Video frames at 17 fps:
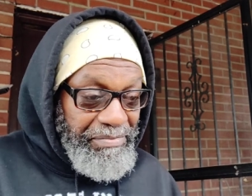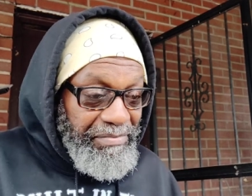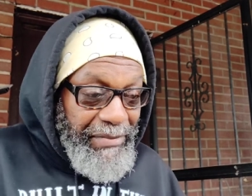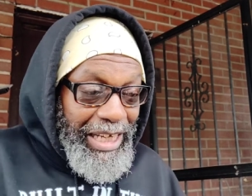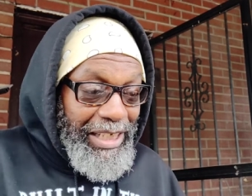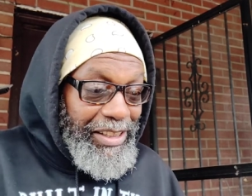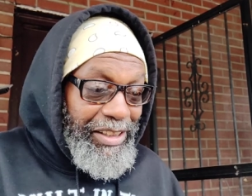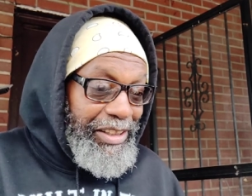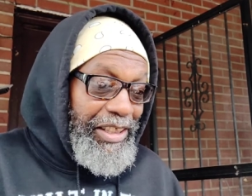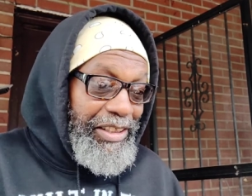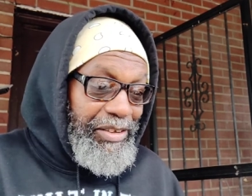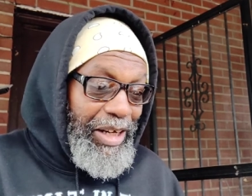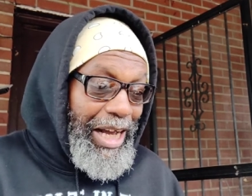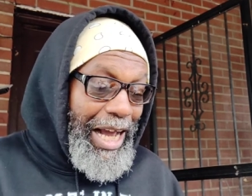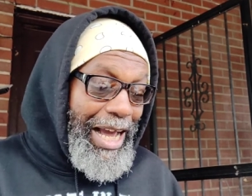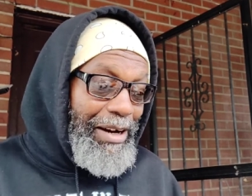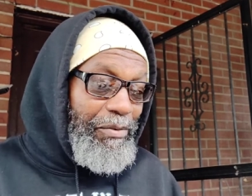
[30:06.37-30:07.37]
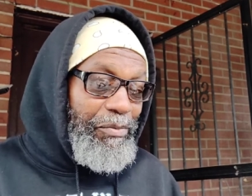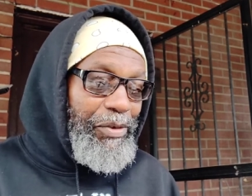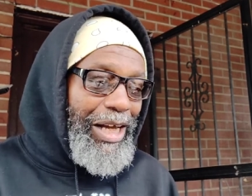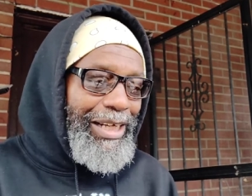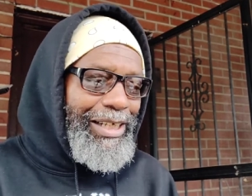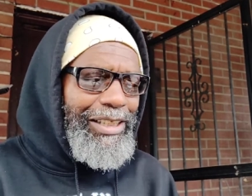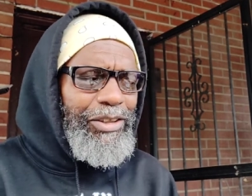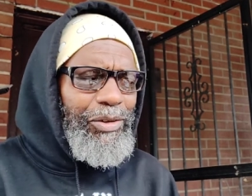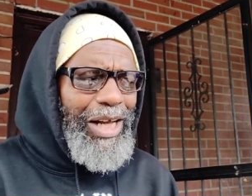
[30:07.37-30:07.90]
That's just uh, I don't I
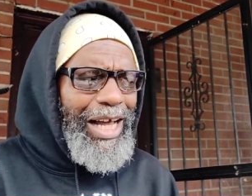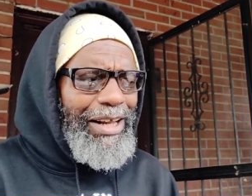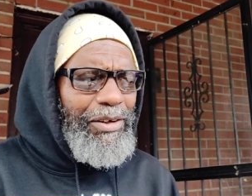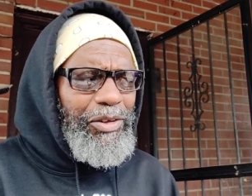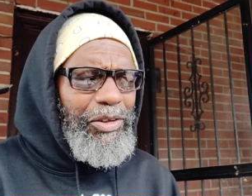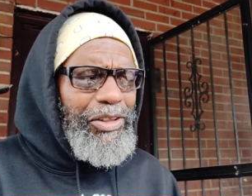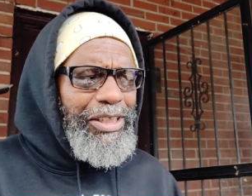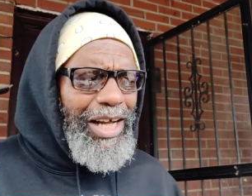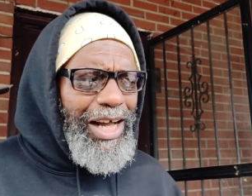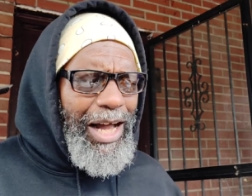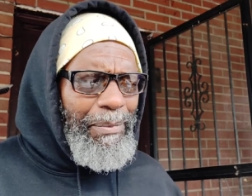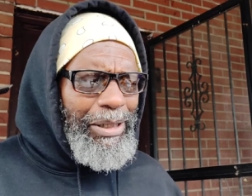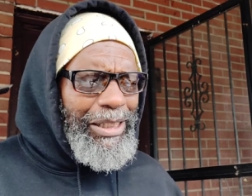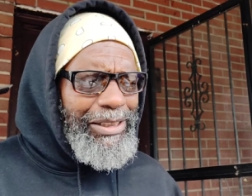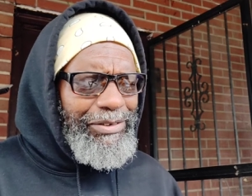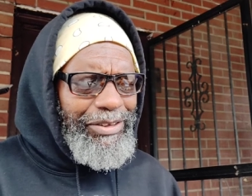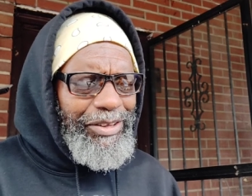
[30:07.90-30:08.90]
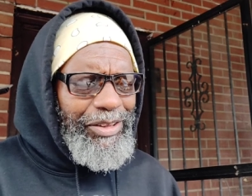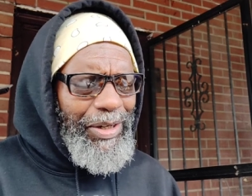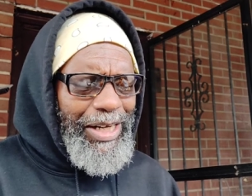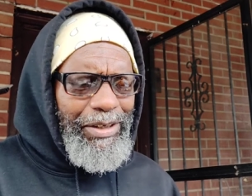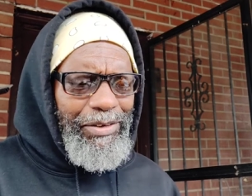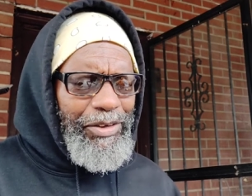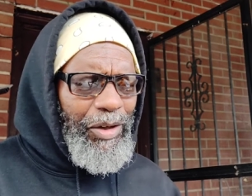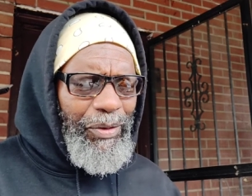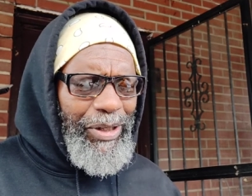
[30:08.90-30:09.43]
didn't do I don't do the comics so I
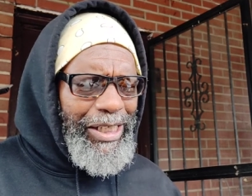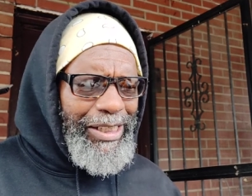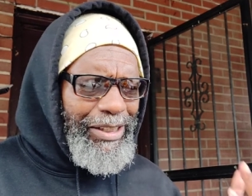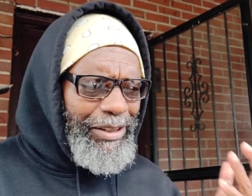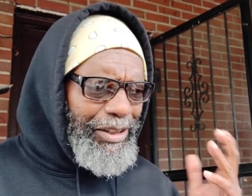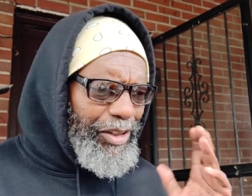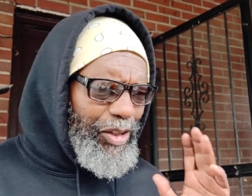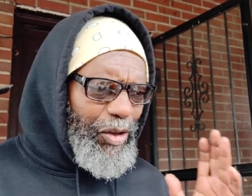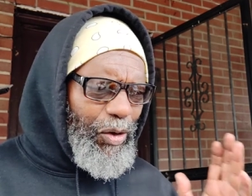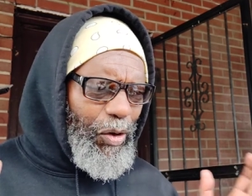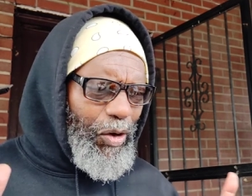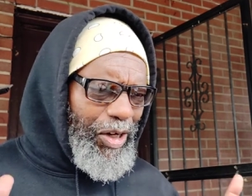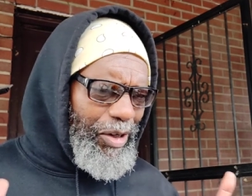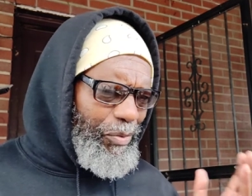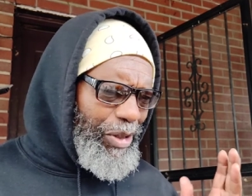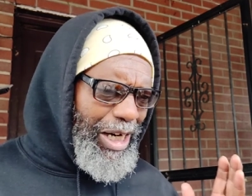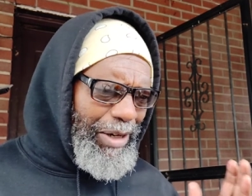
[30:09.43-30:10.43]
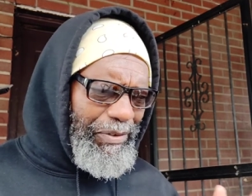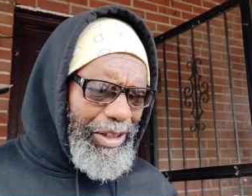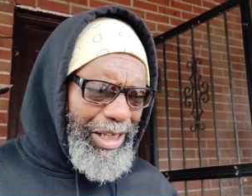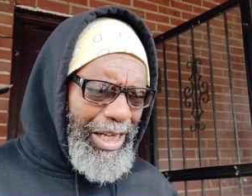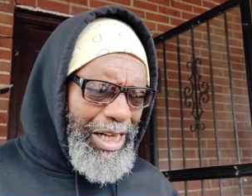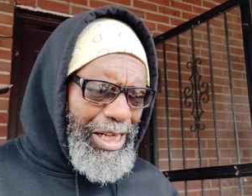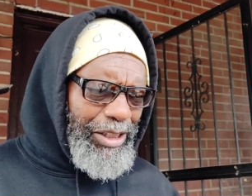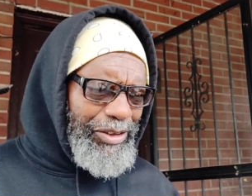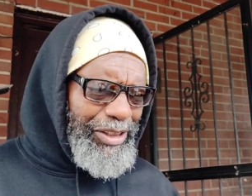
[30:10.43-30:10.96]
don't know any the, the lore or whatever
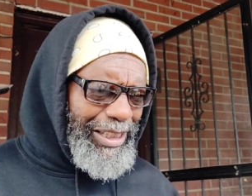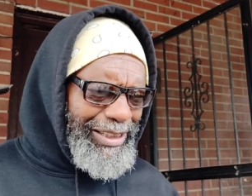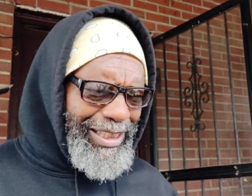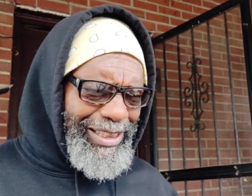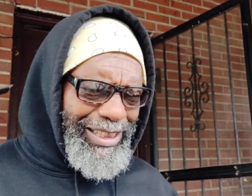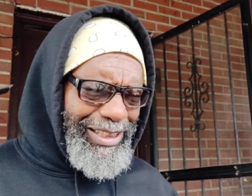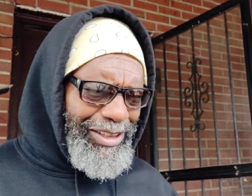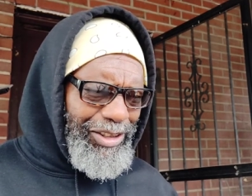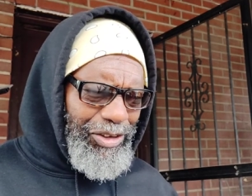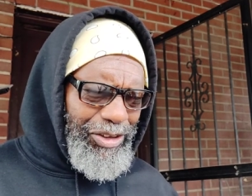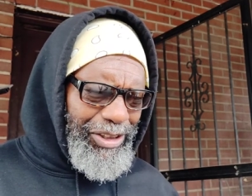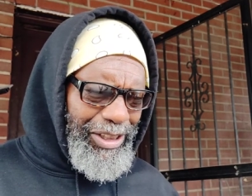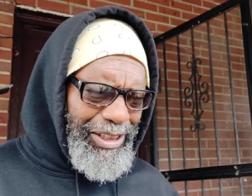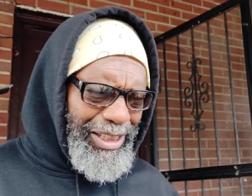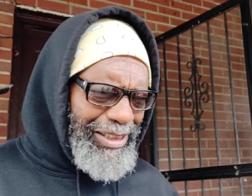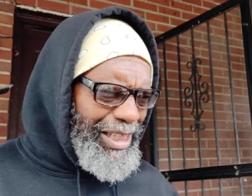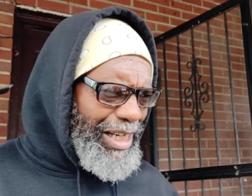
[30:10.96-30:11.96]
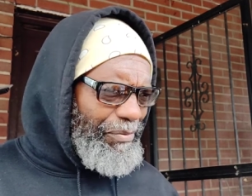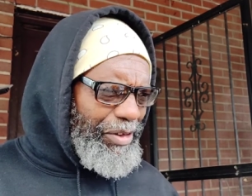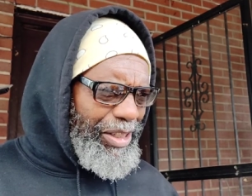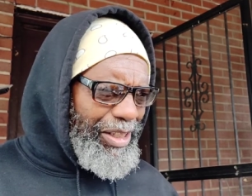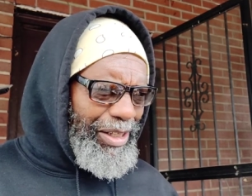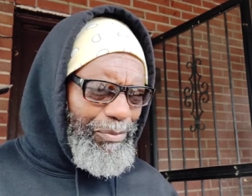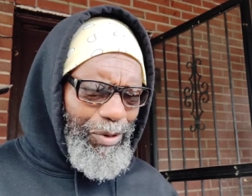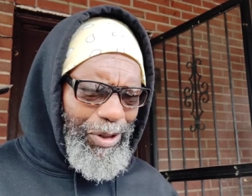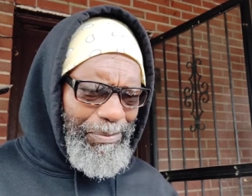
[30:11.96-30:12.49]
so I think he used he does have a
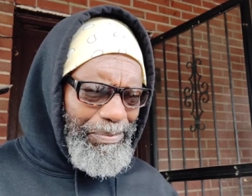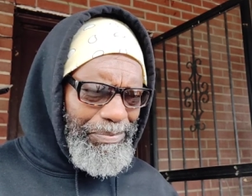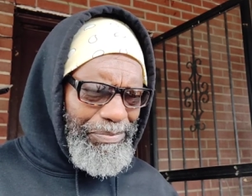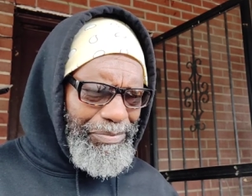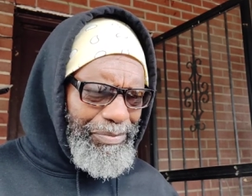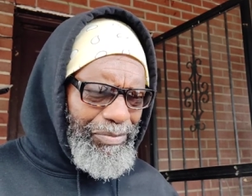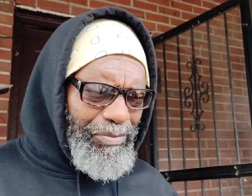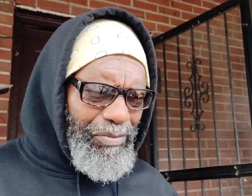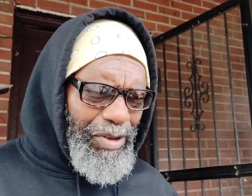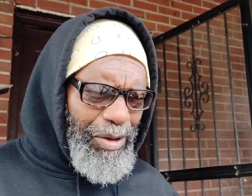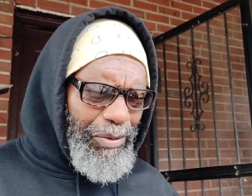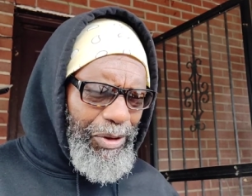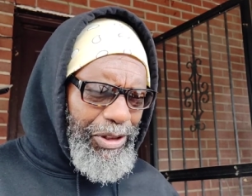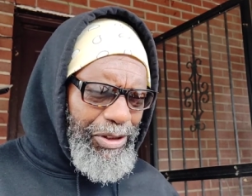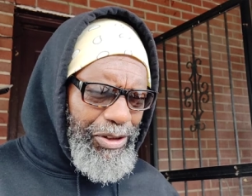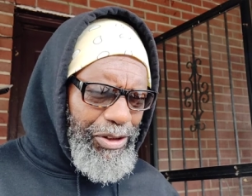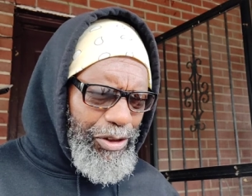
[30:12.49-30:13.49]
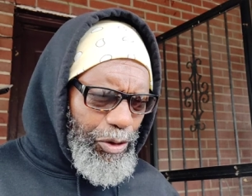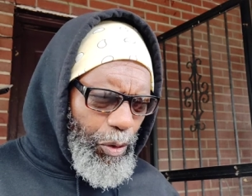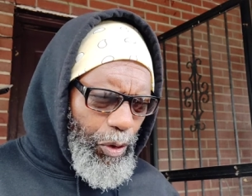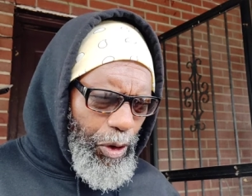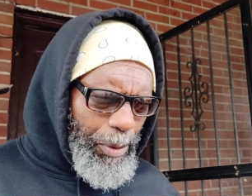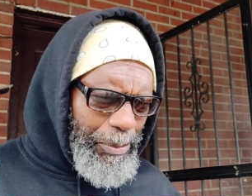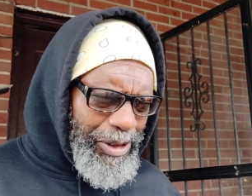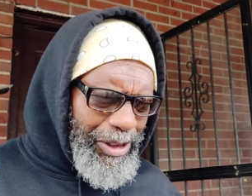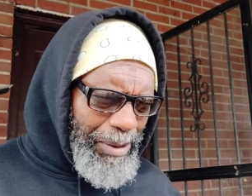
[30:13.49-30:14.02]
kid with with
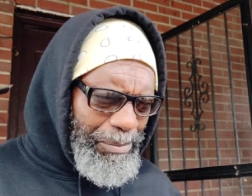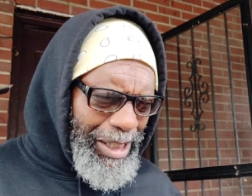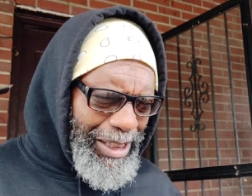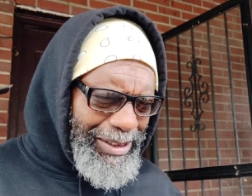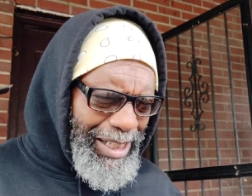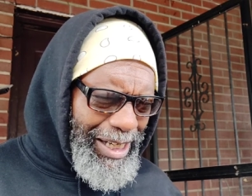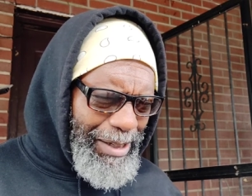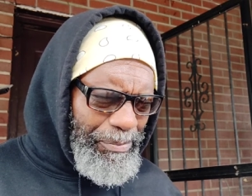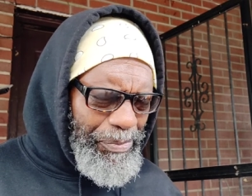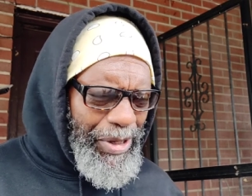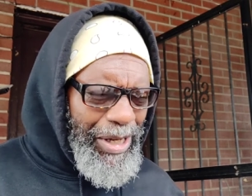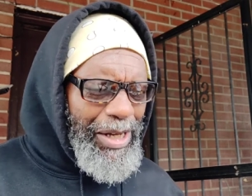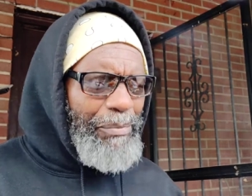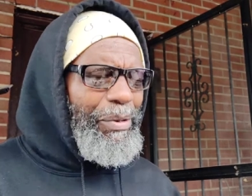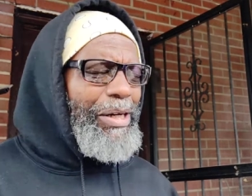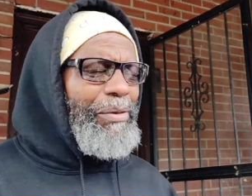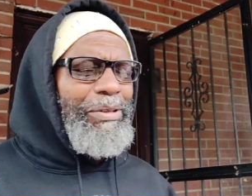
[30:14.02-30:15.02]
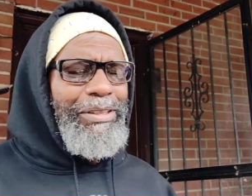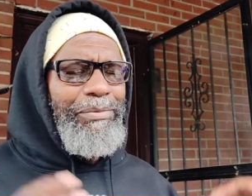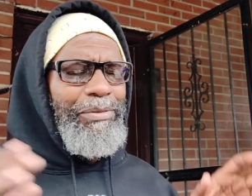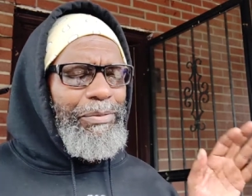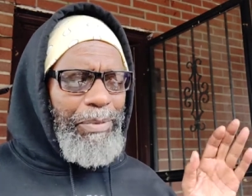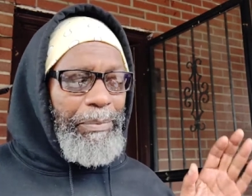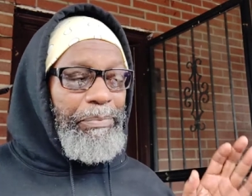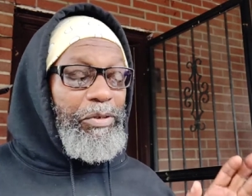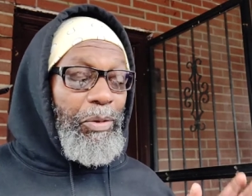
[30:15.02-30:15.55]
Storm or something like that but anyway
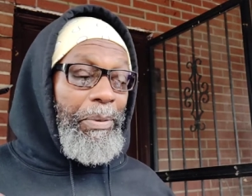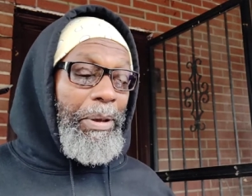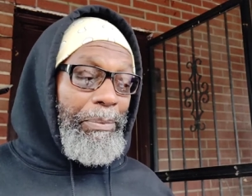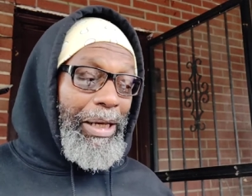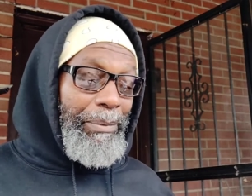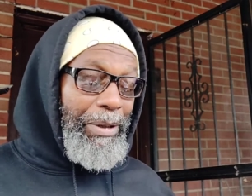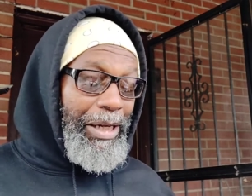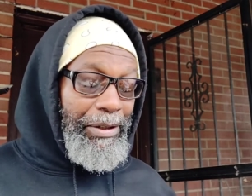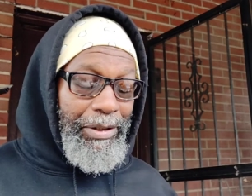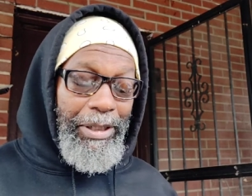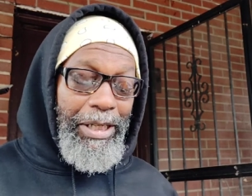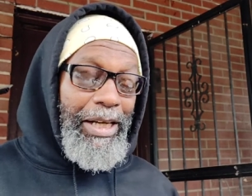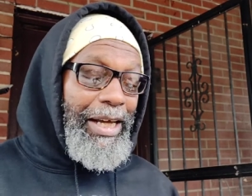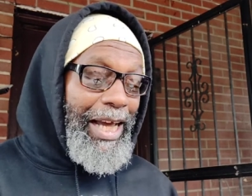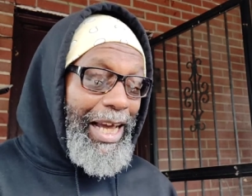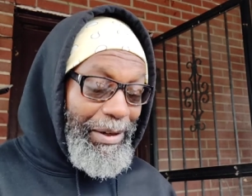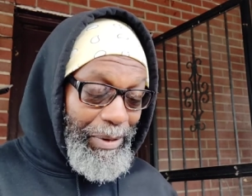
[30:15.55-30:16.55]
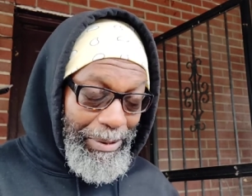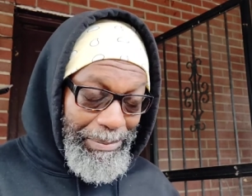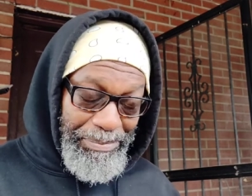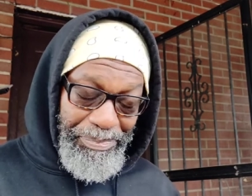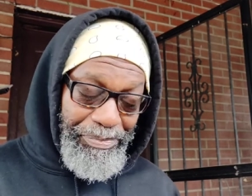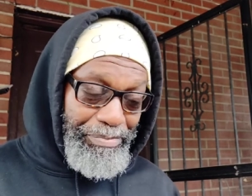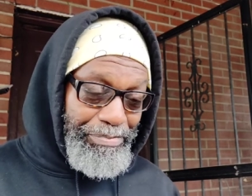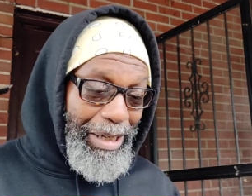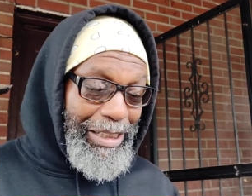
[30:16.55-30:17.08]
I'm talking about Black Panther anyway
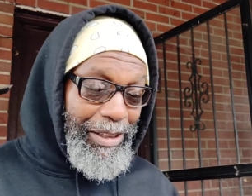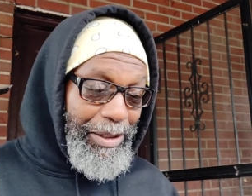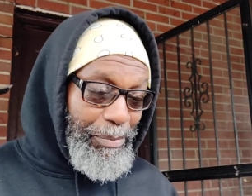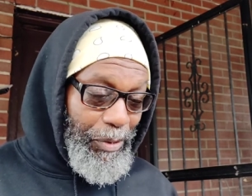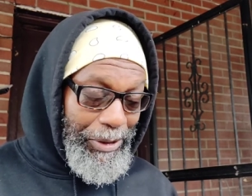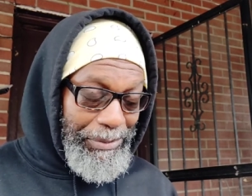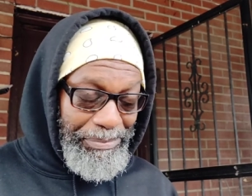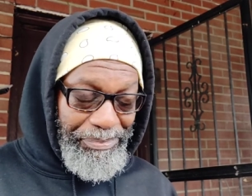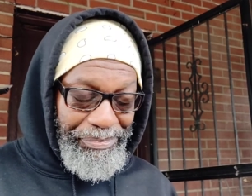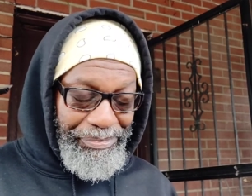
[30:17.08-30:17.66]
back to the point